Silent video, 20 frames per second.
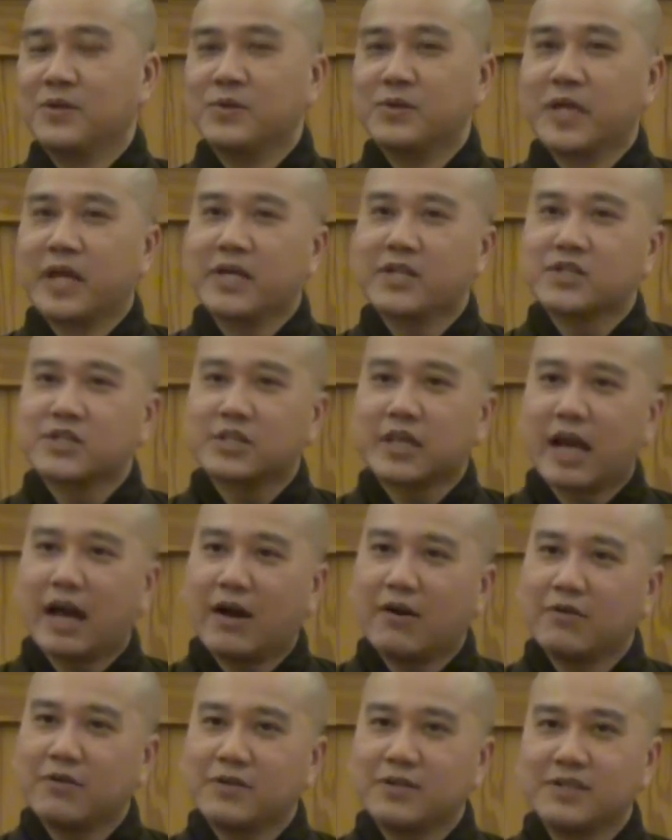You take
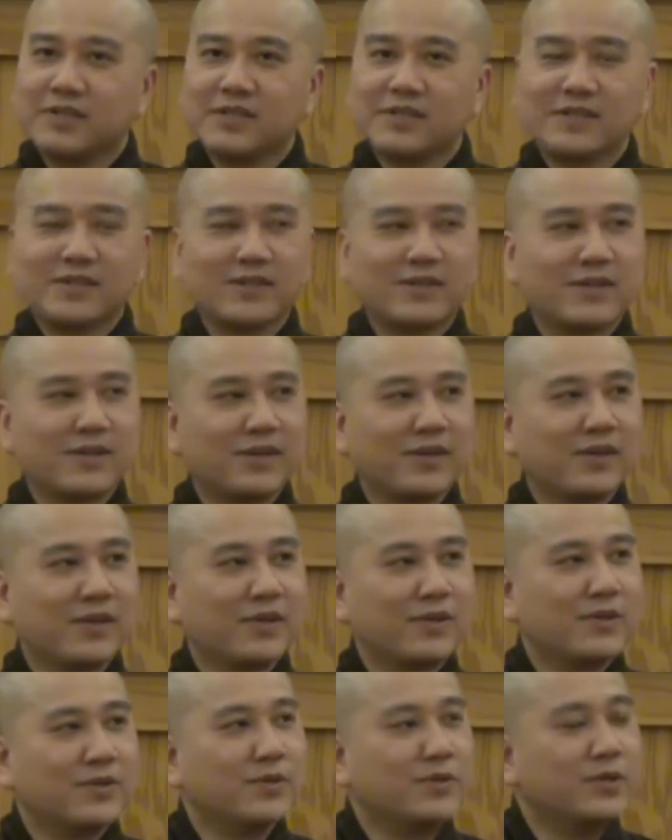shower,
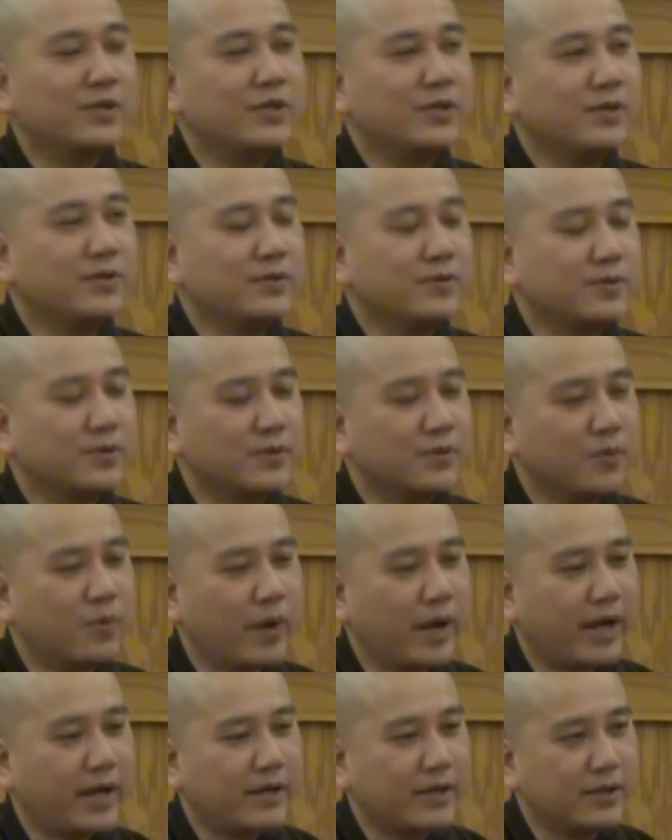you new, you
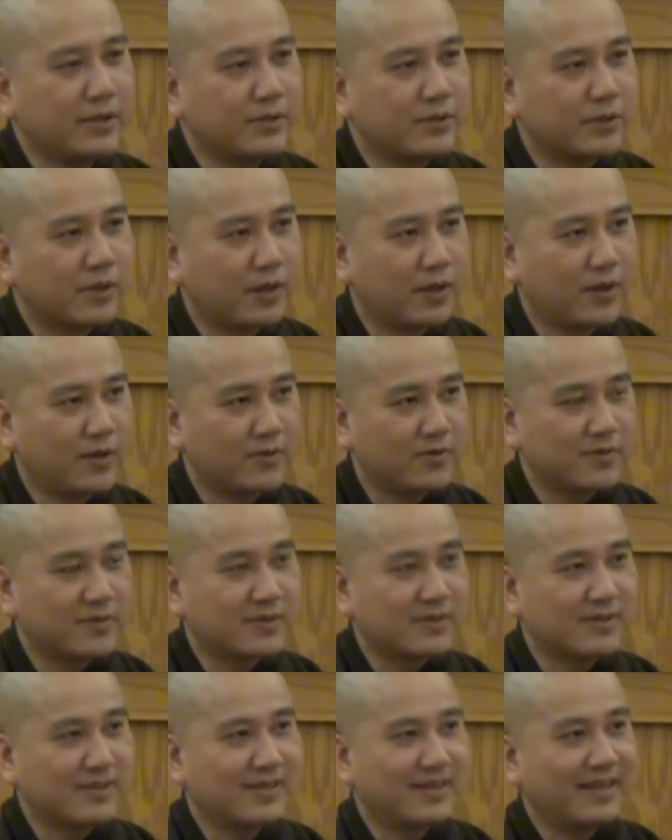wear new
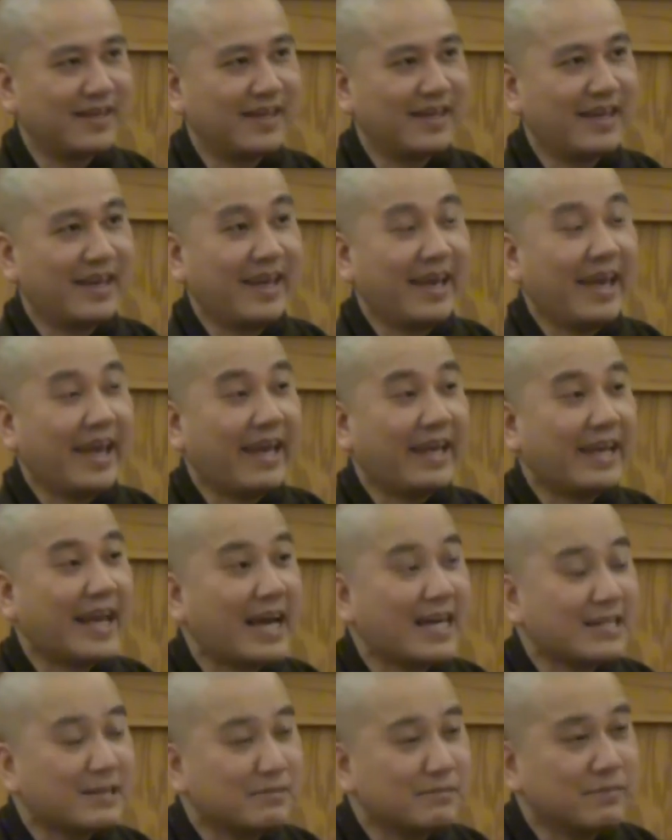clothes.
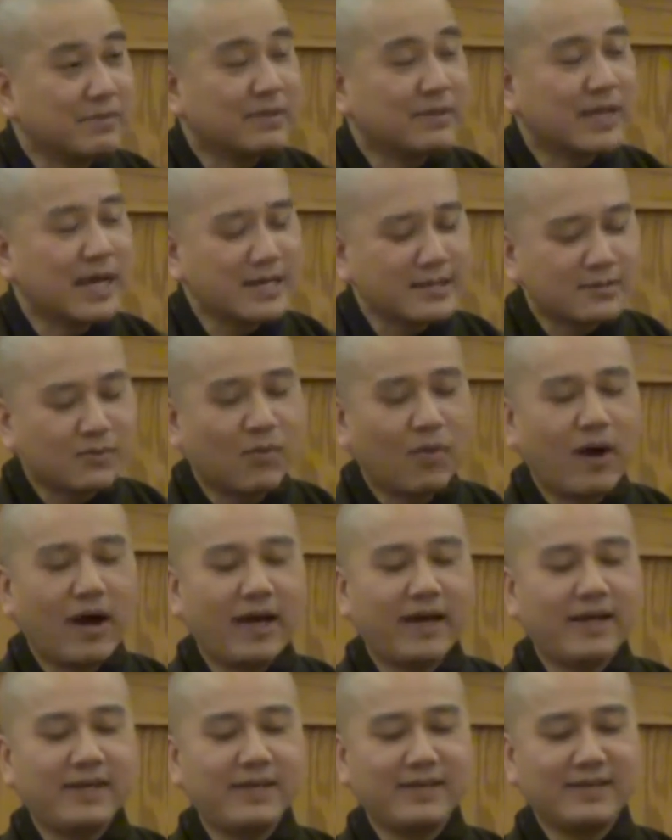That's, that's
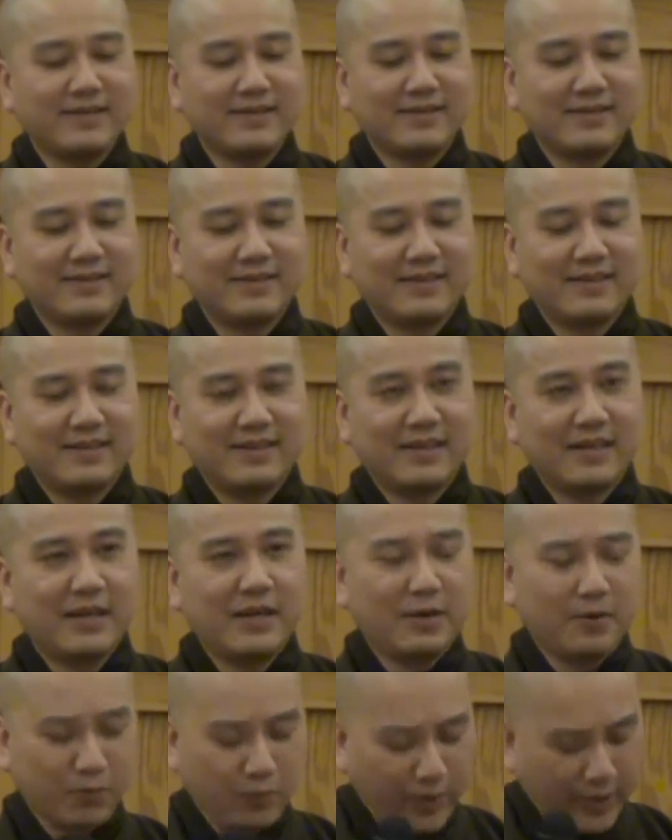why
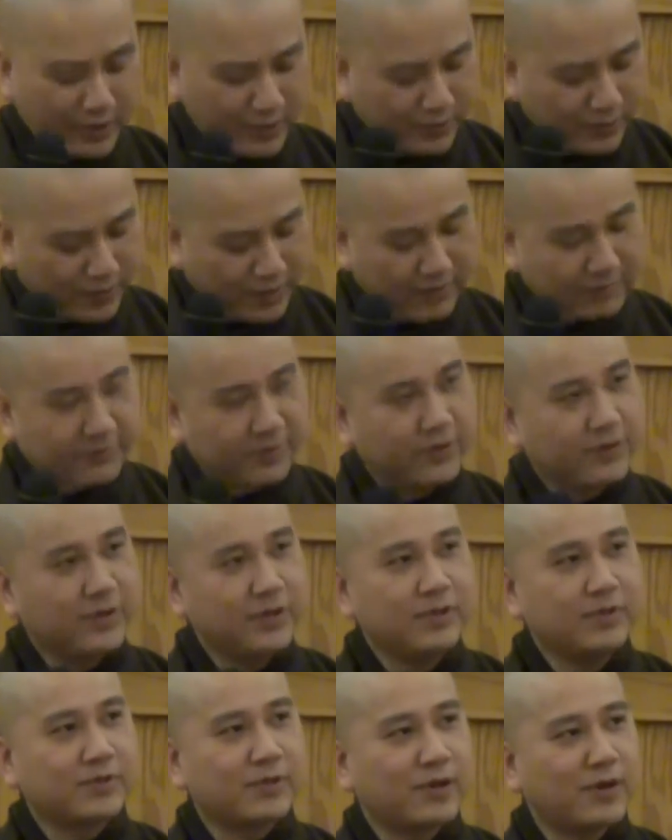when you have your
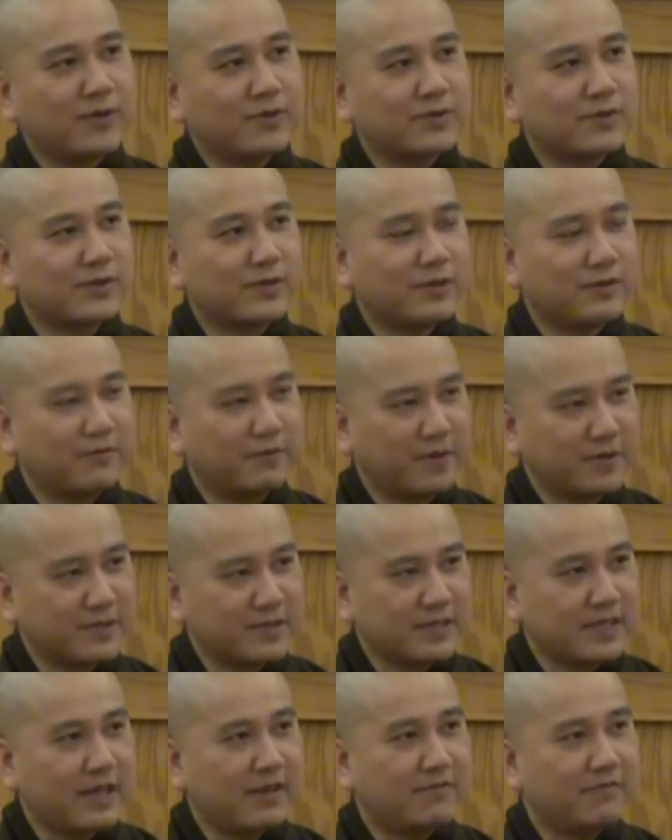new clothes on the
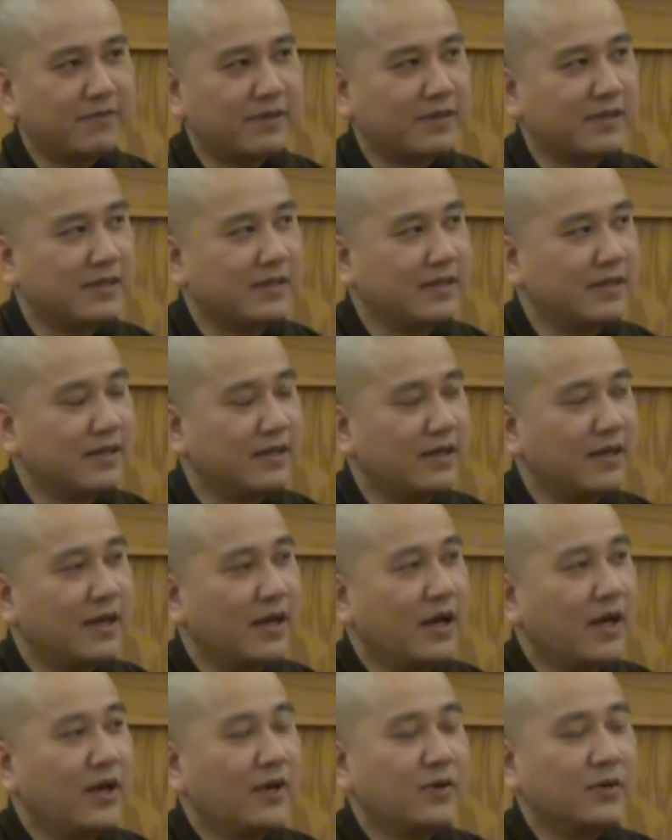first day of the year,
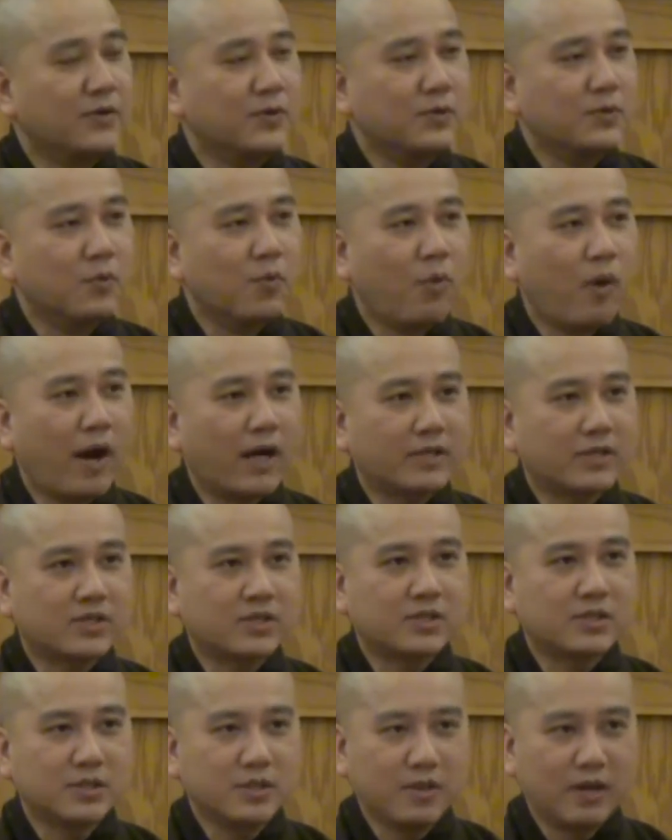you
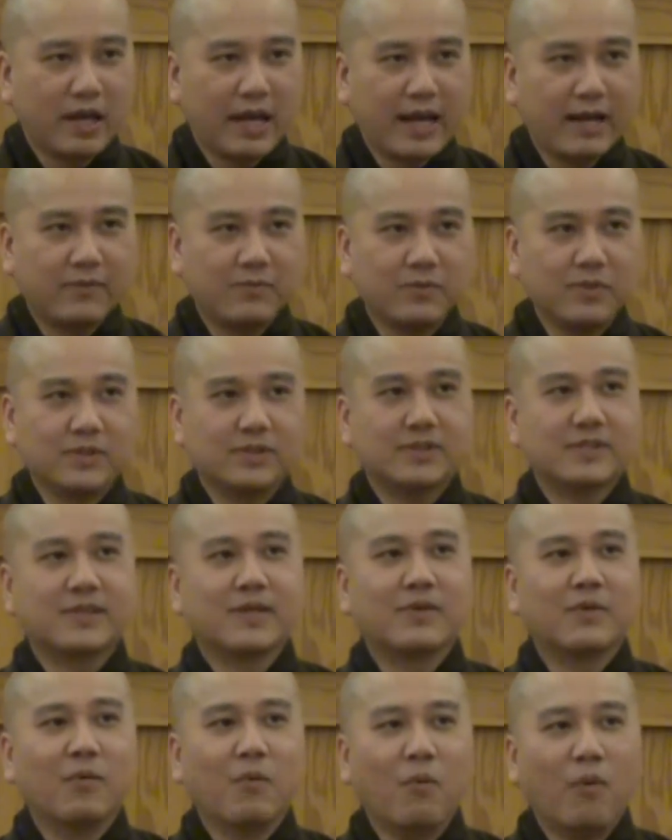watch your
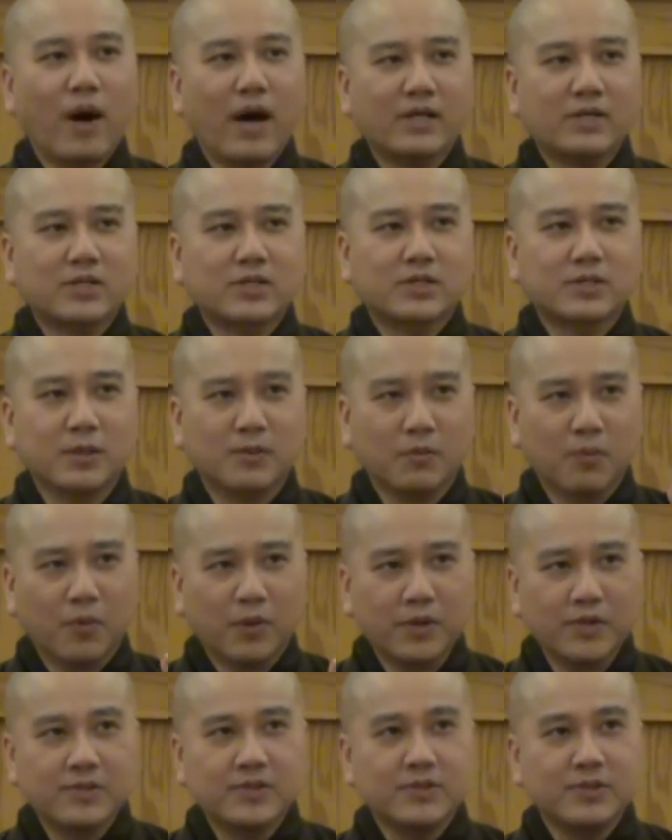language. Watch the
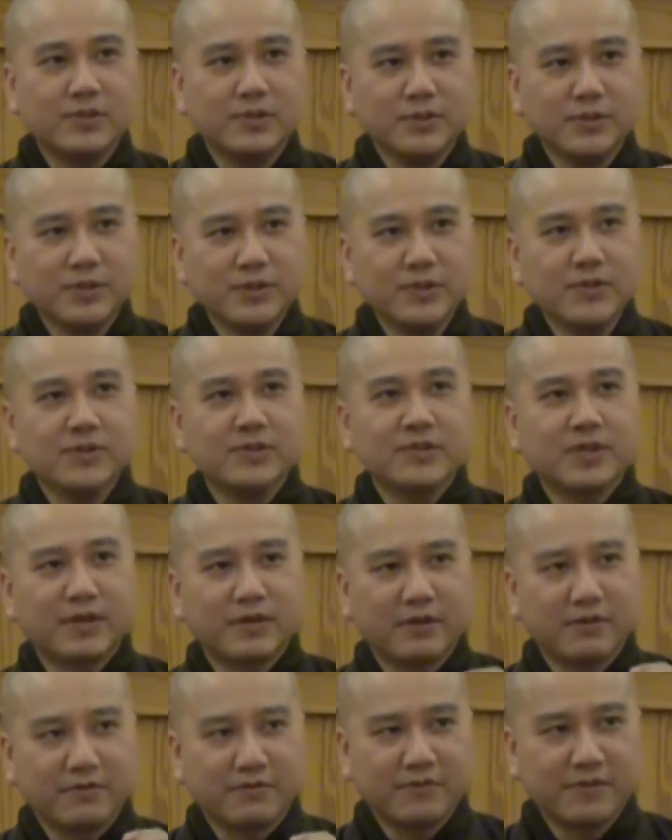words you use
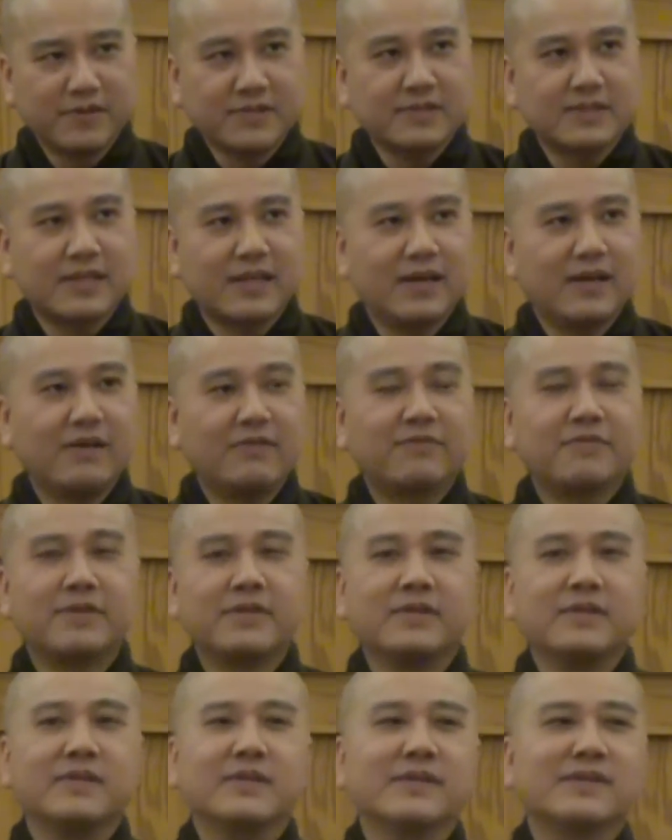on the first day of
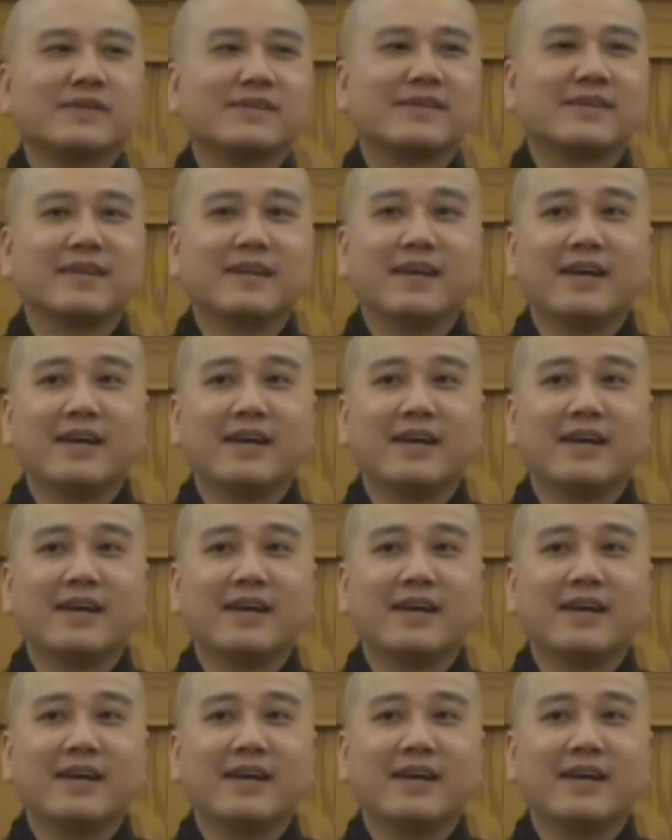the year.